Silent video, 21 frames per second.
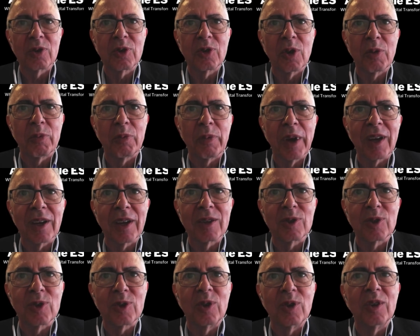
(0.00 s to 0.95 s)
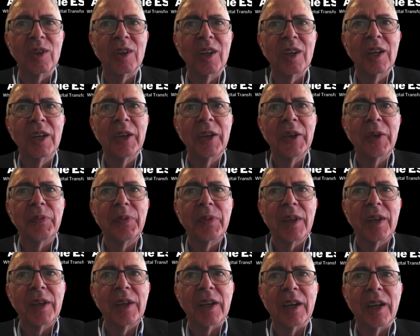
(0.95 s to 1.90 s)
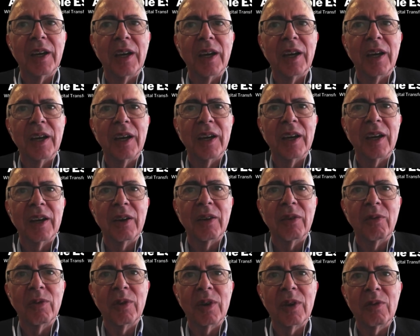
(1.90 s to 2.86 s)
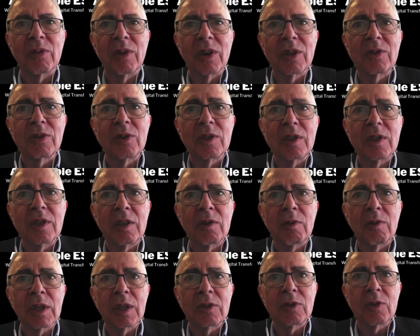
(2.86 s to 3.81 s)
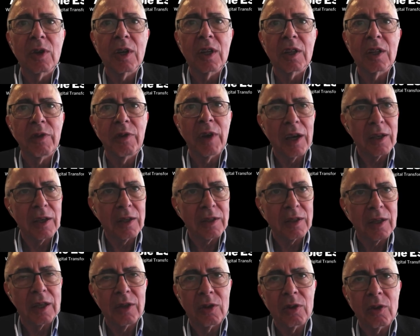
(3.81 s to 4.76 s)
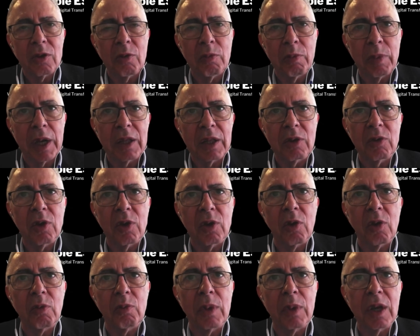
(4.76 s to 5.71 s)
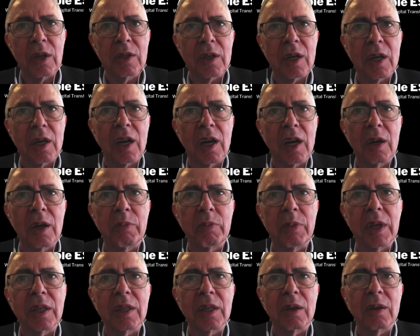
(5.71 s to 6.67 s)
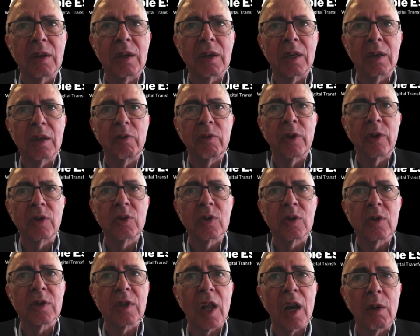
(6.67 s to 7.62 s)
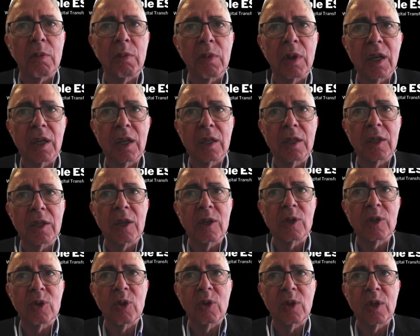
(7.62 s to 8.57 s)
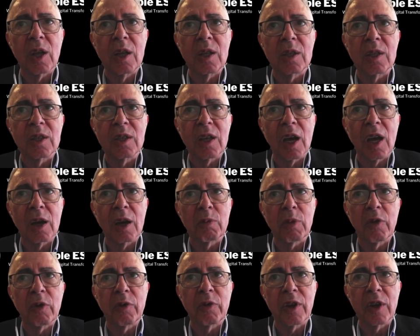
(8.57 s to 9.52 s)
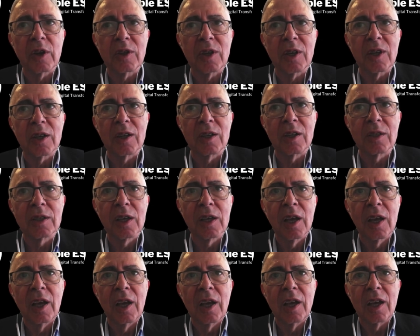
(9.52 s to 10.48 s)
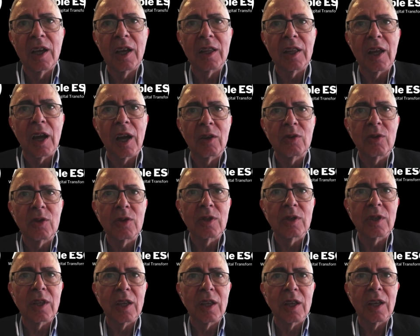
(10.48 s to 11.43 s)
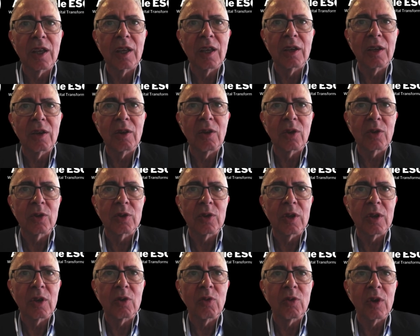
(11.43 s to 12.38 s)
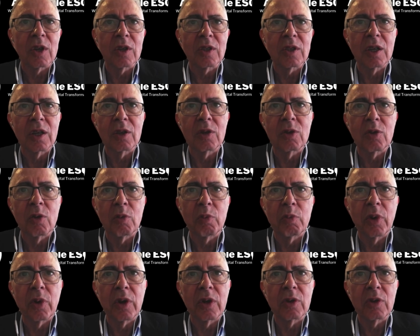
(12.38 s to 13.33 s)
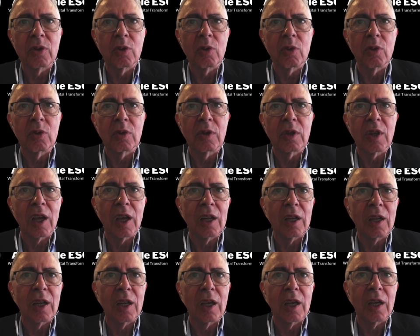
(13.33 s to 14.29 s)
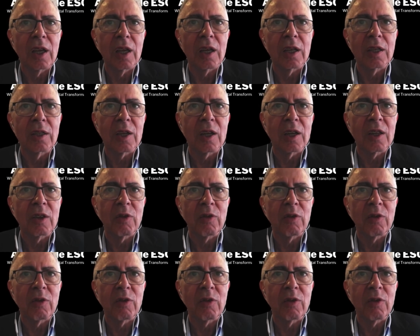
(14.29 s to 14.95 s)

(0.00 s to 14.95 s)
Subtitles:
host you back soon. What's your advice? And you, by the way, mentioned a little bit for sustainability students, young professionals, and I'll use the also the question to point to training and